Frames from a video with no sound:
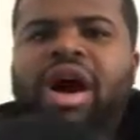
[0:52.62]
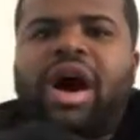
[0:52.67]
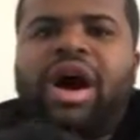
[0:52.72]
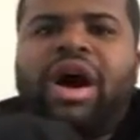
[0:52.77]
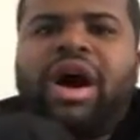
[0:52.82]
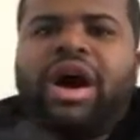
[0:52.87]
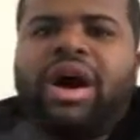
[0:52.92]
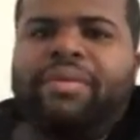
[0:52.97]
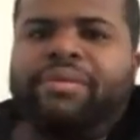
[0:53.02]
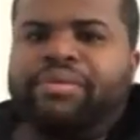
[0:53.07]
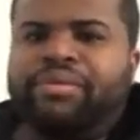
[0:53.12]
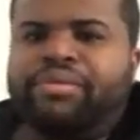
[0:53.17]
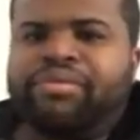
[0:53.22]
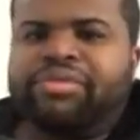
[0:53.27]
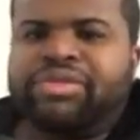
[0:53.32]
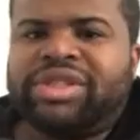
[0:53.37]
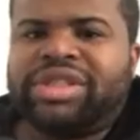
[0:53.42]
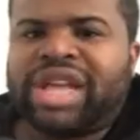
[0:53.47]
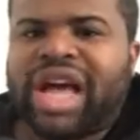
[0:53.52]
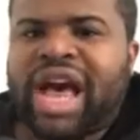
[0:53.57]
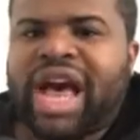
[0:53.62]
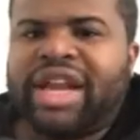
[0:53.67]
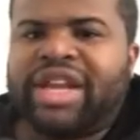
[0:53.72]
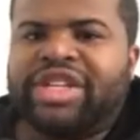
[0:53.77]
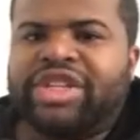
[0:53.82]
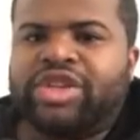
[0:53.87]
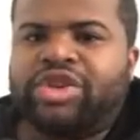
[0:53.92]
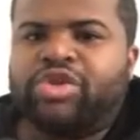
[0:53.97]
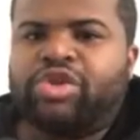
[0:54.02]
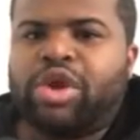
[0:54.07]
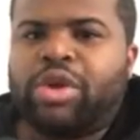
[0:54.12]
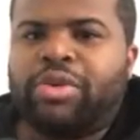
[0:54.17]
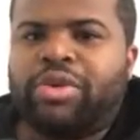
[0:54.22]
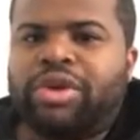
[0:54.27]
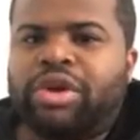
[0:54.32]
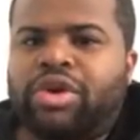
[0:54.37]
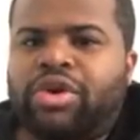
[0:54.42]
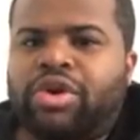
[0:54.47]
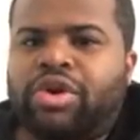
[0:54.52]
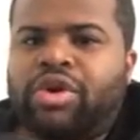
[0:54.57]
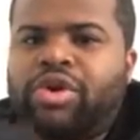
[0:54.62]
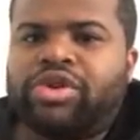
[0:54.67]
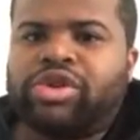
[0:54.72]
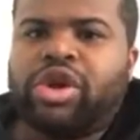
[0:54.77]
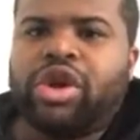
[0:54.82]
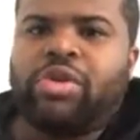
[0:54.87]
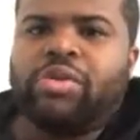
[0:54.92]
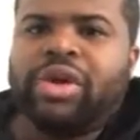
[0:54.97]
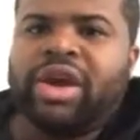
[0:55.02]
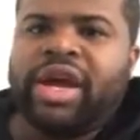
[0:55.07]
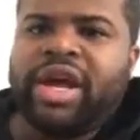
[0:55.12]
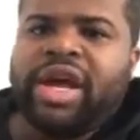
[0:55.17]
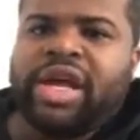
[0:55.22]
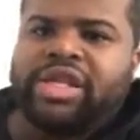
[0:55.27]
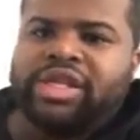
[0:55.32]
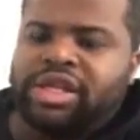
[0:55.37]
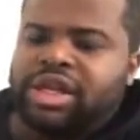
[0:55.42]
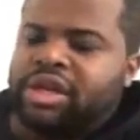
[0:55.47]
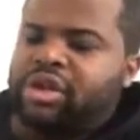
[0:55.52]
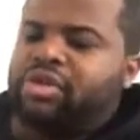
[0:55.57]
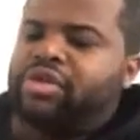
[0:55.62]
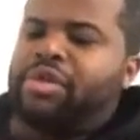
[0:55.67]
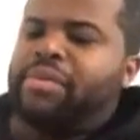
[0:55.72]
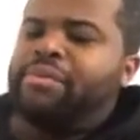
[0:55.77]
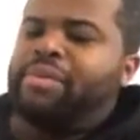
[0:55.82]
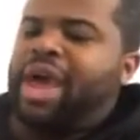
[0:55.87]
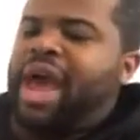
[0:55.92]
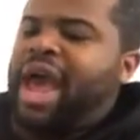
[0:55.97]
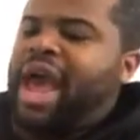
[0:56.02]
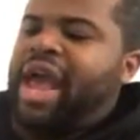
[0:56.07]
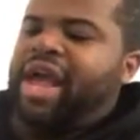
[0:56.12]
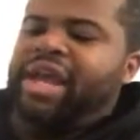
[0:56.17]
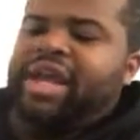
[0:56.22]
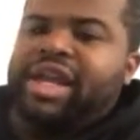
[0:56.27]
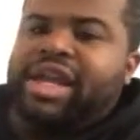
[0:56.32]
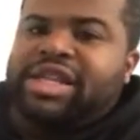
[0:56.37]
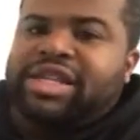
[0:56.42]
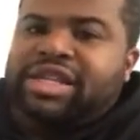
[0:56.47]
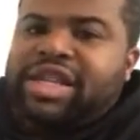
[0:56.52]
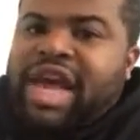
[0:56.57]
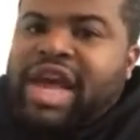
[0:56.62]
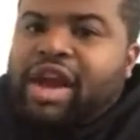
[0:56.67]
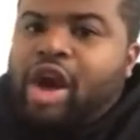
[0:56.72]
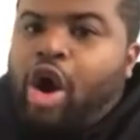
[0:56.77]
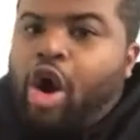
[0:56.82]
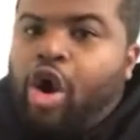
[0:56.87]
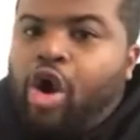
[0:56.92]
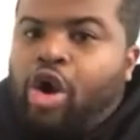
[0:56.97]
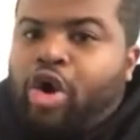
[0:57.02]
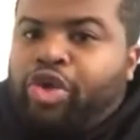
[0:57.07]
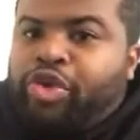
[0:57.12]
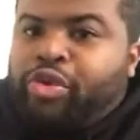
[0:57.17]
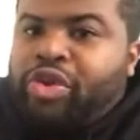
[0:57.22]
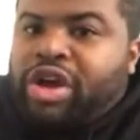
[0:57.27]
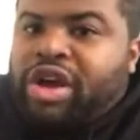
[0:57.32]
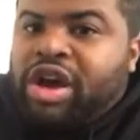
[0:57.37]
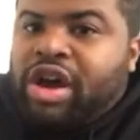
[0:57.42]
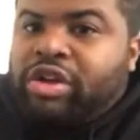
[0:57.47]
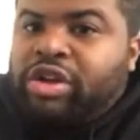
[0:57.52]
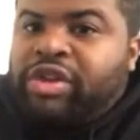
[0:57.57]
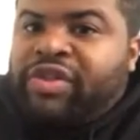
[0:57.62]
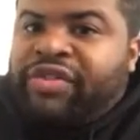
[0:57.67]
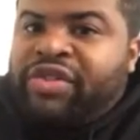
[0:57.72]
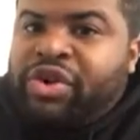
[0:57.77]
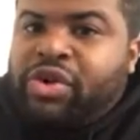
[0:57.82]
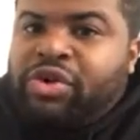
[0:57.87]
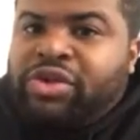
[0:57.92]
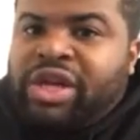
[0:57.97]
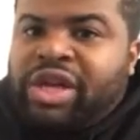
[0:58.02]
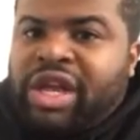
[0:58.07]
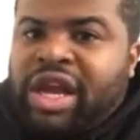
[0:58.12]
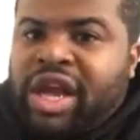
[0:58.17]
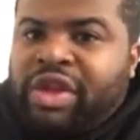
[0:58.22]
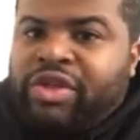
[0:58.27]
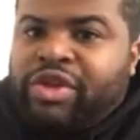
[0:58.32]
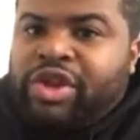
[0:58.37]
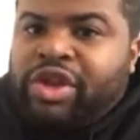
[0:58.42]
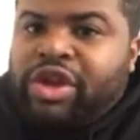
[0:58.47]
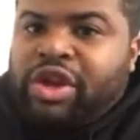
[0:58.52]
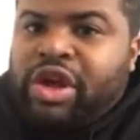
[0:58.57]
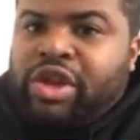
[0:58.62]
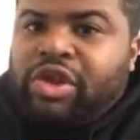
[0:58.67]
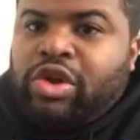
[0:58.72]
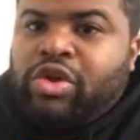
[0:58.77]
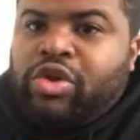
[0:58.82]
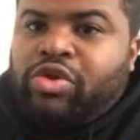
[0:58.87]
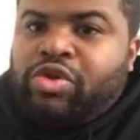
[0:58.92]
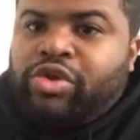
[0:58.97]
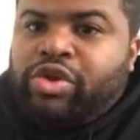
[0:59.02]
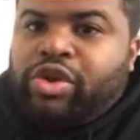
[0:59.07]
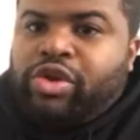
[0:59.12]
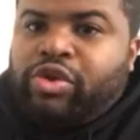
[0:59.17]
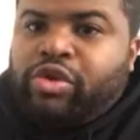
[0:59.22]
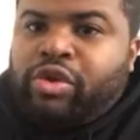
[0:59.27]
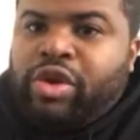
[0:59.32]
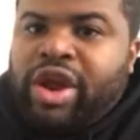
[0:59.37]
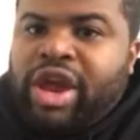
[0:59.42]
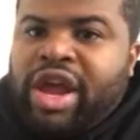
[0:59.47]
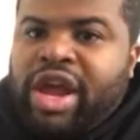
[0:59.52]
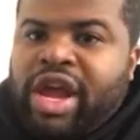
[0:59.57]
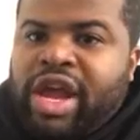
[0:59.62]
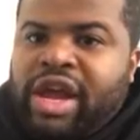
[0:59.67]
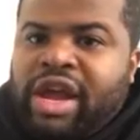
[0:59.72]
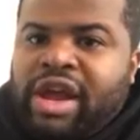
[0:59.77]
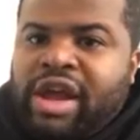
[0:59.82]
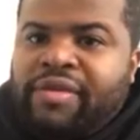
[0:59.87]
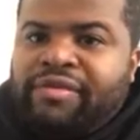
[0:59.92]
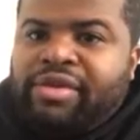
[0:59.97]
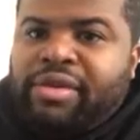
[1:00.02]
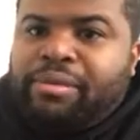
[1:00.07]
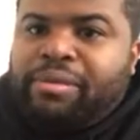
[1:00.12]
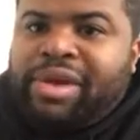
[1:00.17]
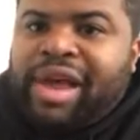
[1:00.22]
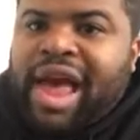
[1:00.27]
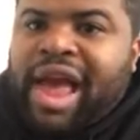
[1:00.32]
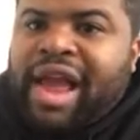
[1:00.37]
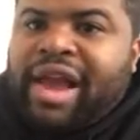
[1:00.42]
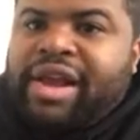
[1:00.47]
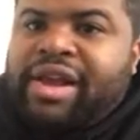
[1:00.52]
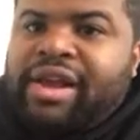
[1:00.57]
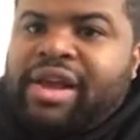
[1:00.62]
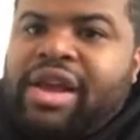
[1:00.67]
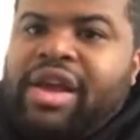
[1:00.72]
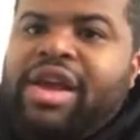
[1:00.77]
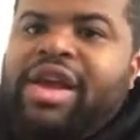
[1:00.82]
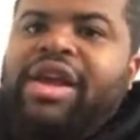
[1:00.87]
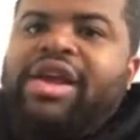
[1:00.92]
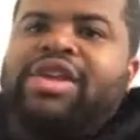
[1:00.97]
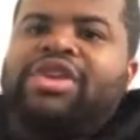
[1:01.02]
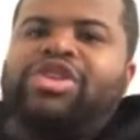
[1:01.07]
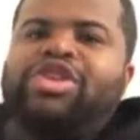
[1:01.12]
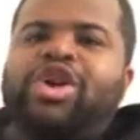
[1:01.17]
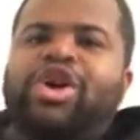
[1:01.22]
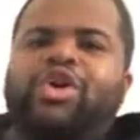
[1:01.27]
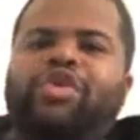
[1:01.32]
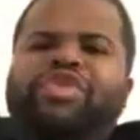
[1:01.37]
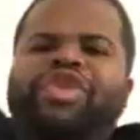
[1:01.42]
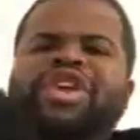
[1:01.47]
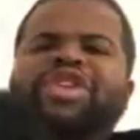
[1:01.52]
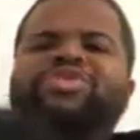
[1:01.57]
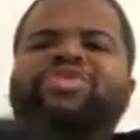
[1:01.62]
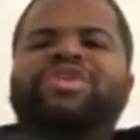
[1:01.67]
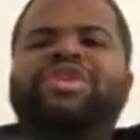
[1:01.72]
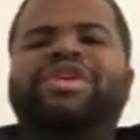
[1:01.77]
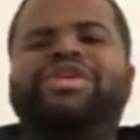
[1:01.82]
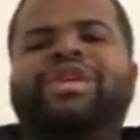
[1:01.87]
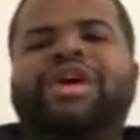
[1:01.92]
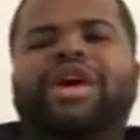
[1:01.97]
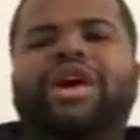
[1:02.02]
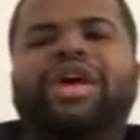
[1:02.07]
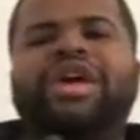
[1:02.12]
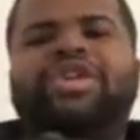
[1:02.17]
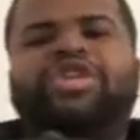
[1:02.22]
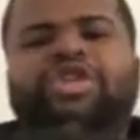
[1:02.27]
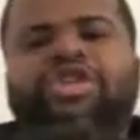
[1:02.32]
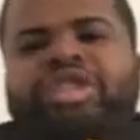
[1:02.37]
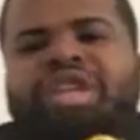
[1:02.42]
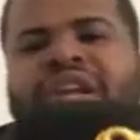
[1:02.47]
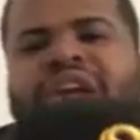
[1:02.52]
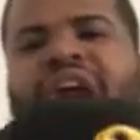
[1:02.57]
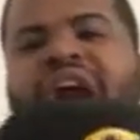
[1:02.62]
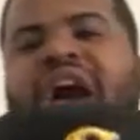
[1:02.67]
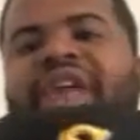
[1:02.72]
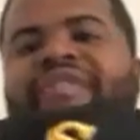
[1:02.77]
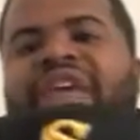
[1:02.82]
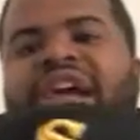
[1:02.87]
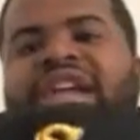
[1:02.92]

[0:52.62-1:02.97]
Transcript: Side is the New Era logo as always, and then on the back it's like all 3 colors fused together: the yellow, the gray, and the black. So this one is an interesting hat.